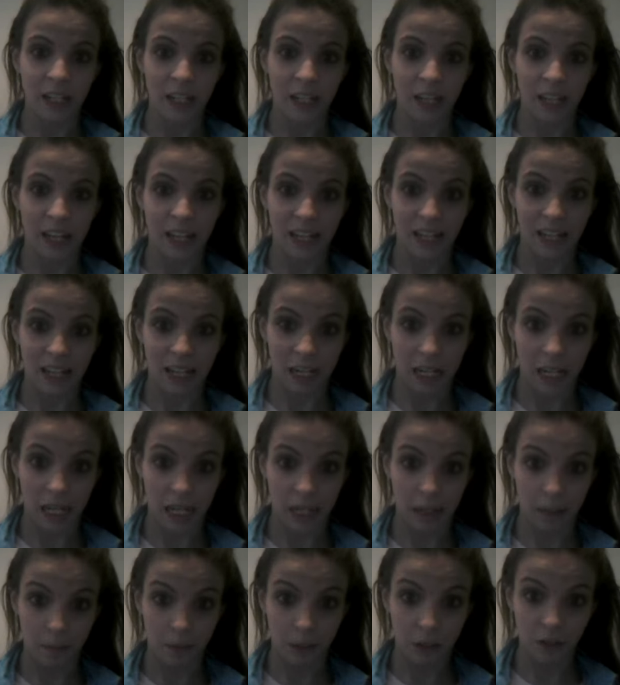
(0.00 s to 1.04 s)
and I
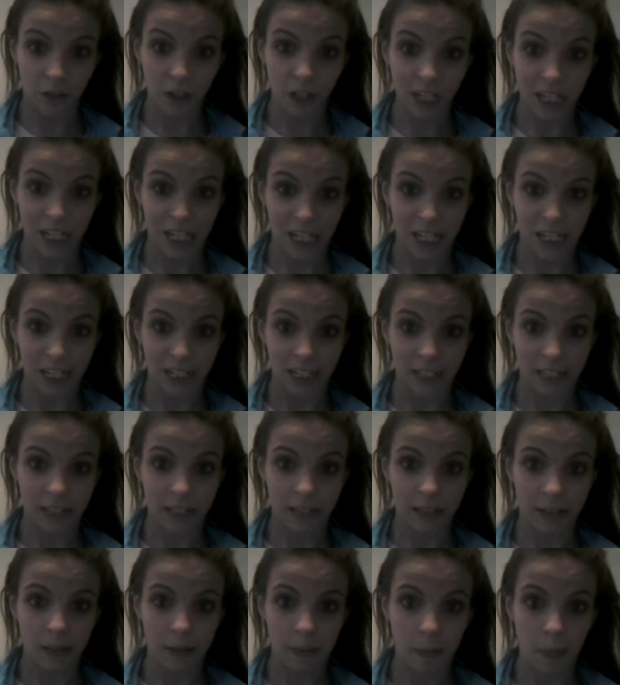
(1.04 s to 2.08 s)
am a drug addict
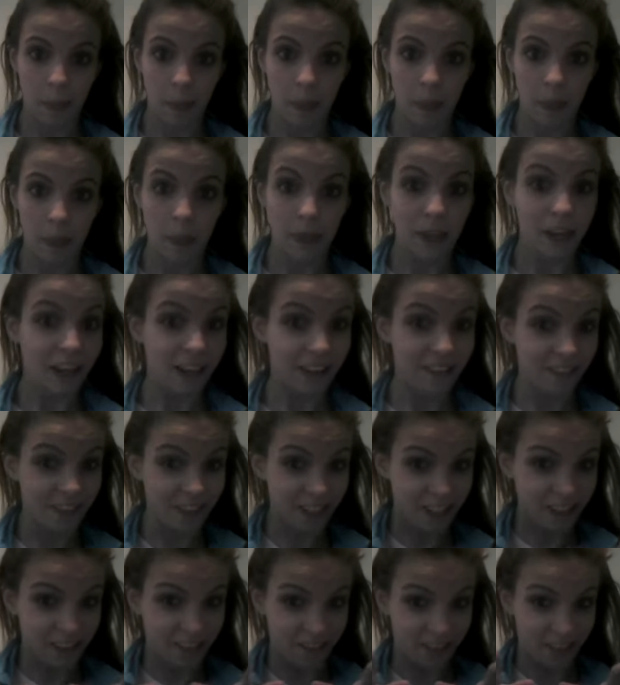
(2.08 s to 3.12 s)
in
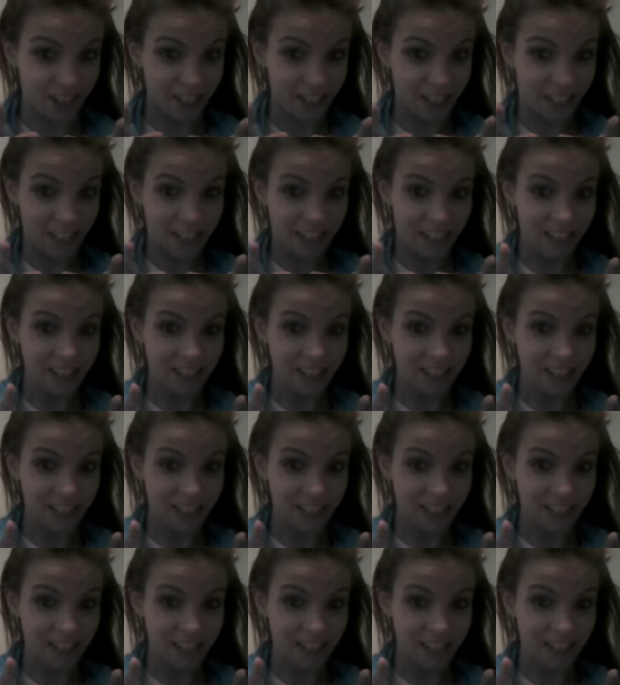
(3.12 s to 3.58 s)
recovery.